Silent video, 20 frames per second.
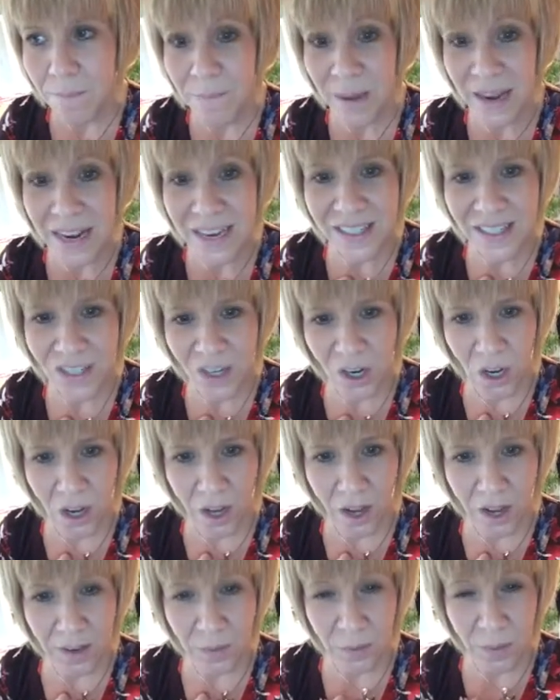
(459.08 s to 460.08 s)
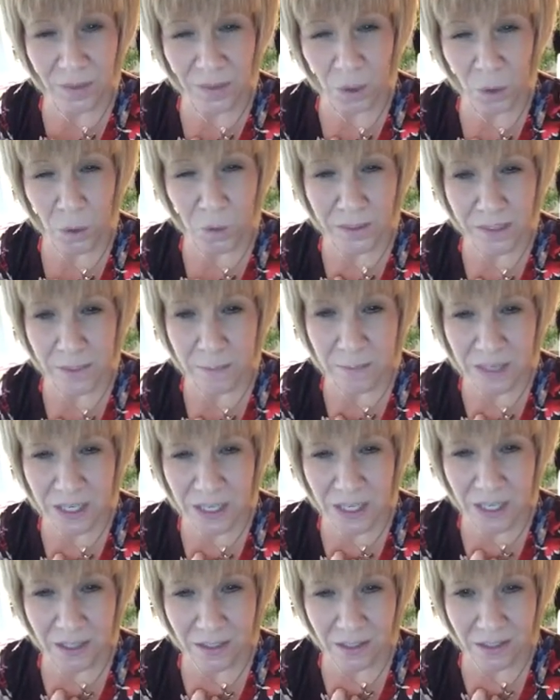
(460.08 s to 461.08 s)
based on what the Holy
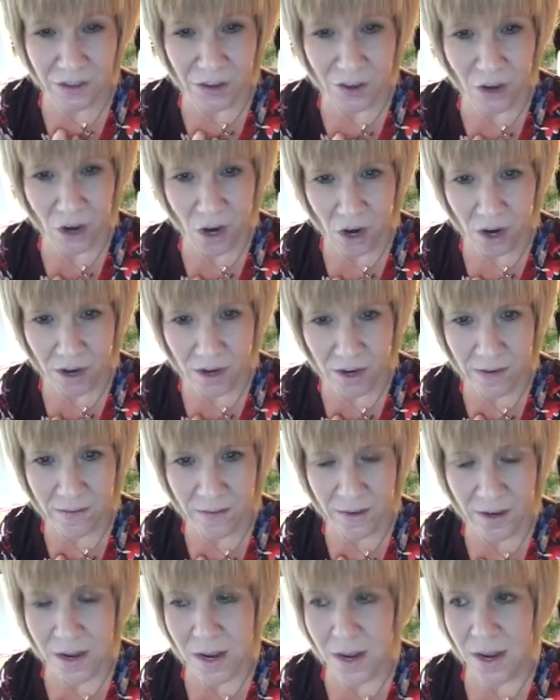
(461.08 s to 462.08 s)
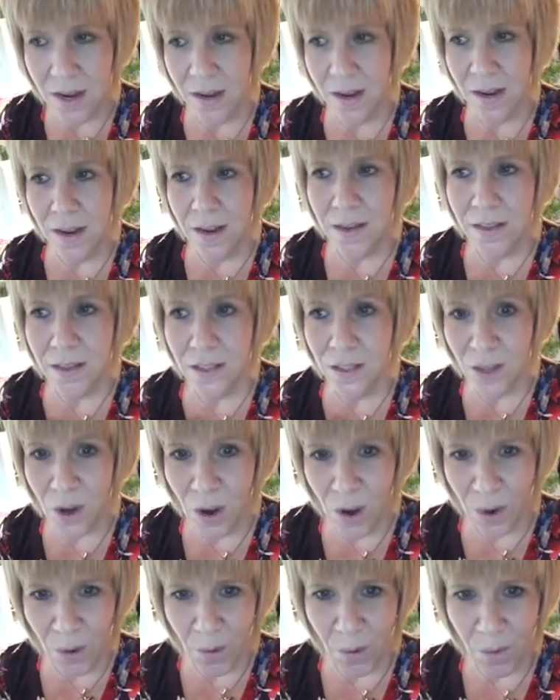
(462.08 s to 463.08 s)
Spirit does in your heart.
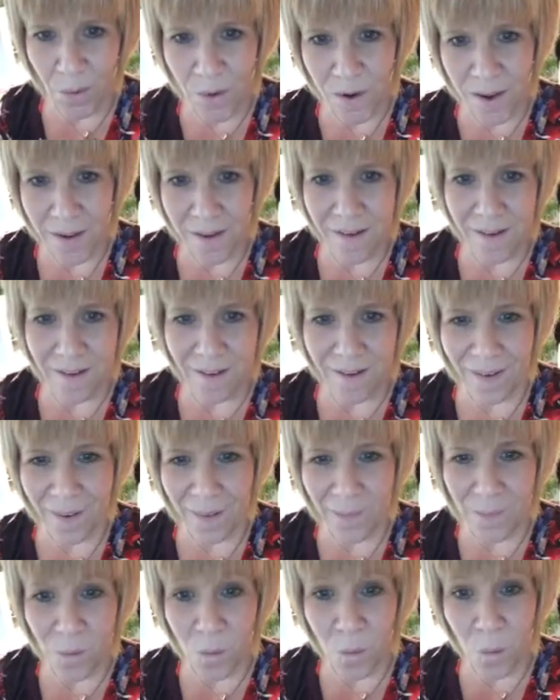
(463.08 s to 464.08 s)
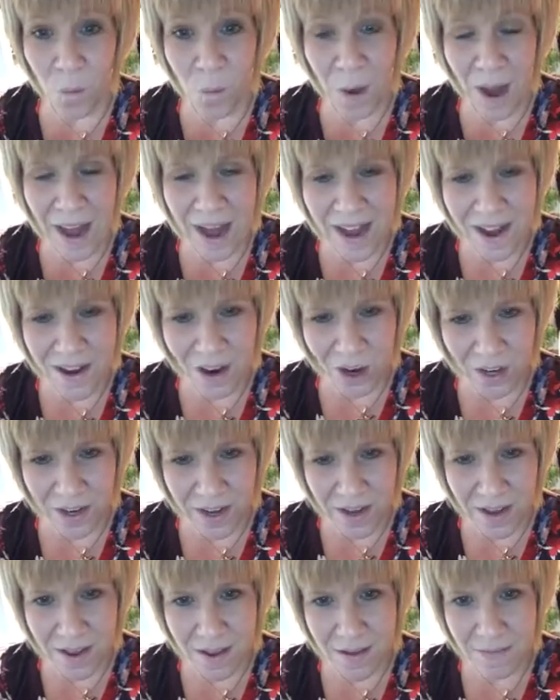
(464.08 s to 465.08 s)
So wait on
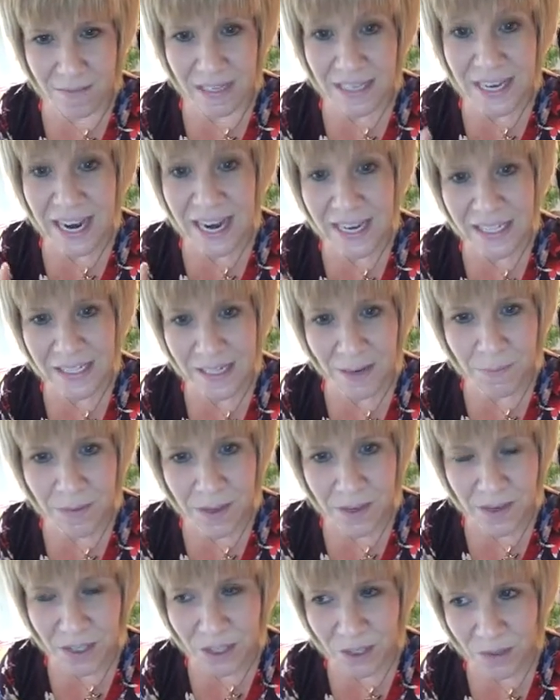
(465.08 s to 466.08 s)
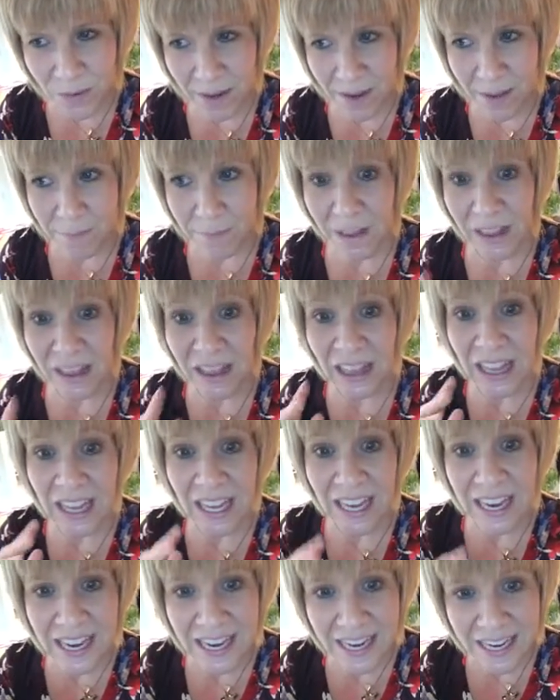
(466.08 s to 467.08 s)
him, take something to him,
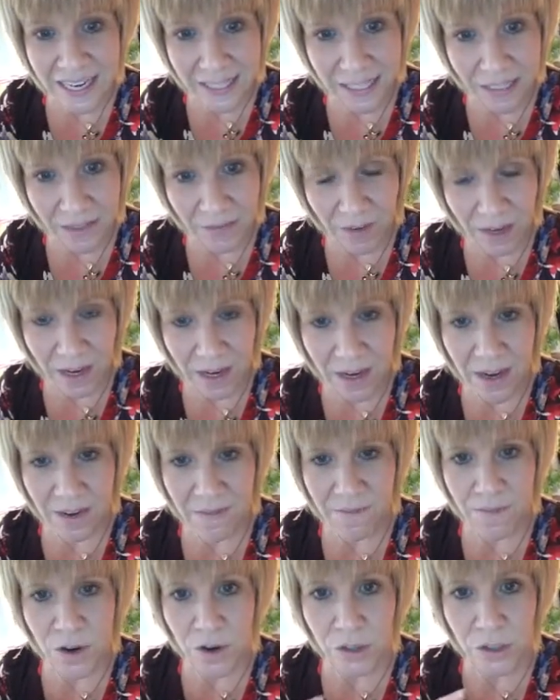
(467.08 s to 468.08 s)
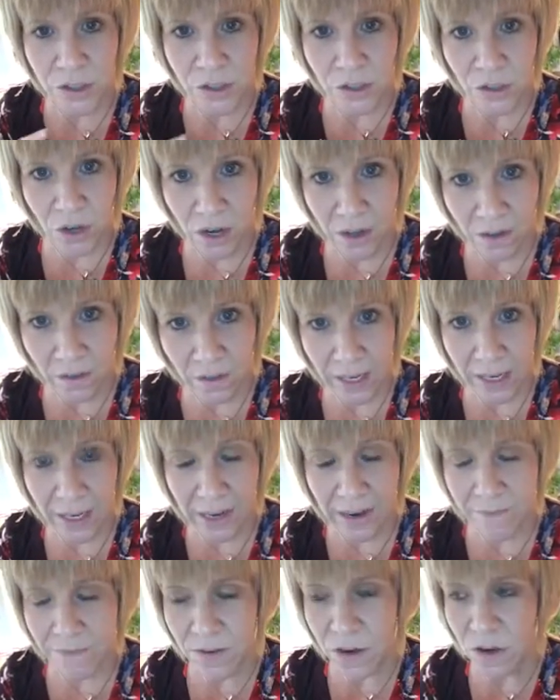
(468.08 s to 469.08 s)
lay it at his feet. If you're struggling,
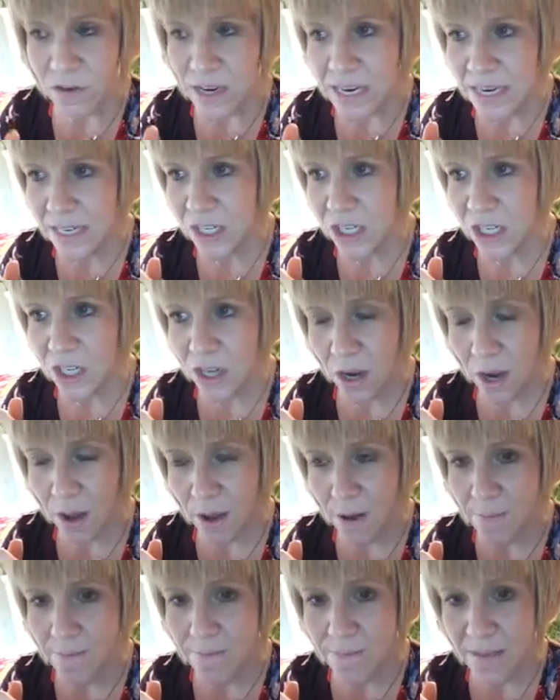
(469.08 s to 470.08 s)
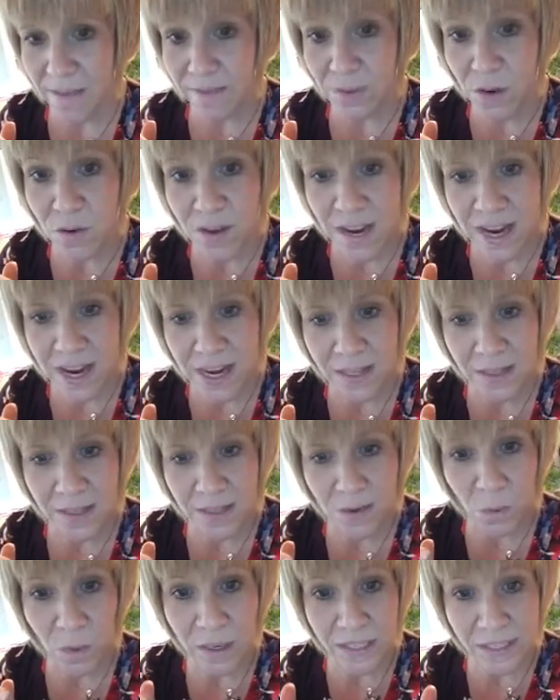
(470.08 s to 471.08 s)
if you need
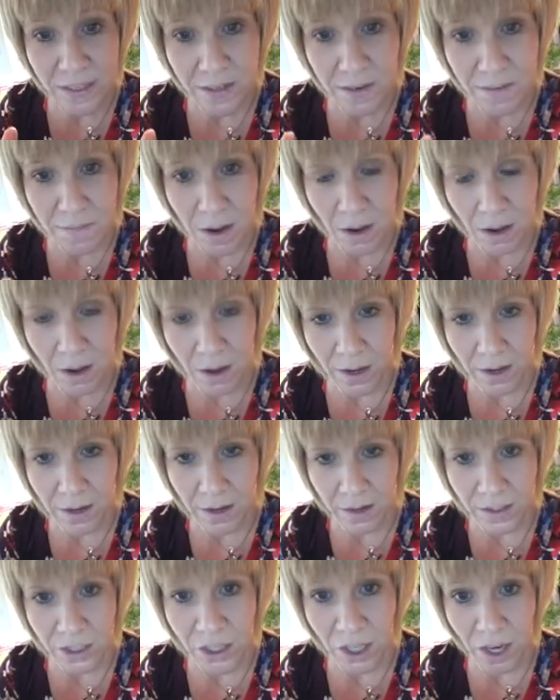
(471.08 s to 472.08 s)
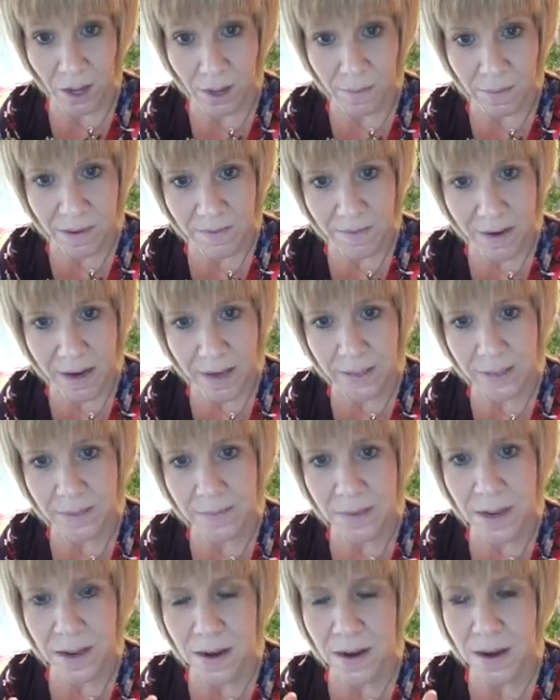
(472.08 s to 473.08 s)
wisdom on a job
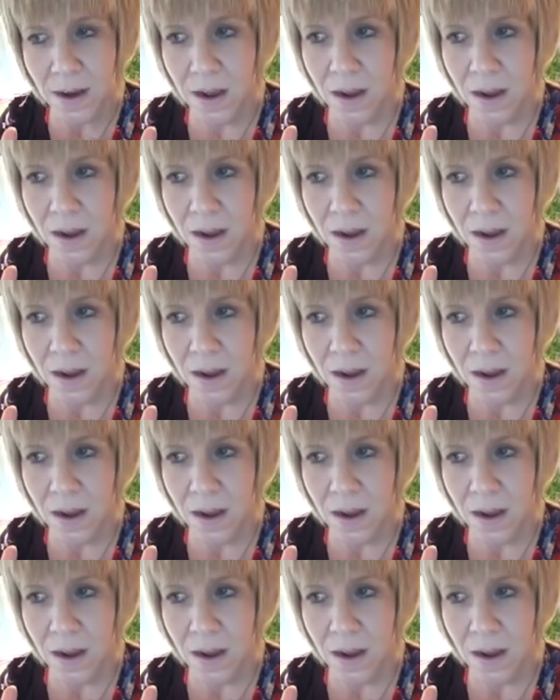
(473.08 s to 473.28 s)
advancement,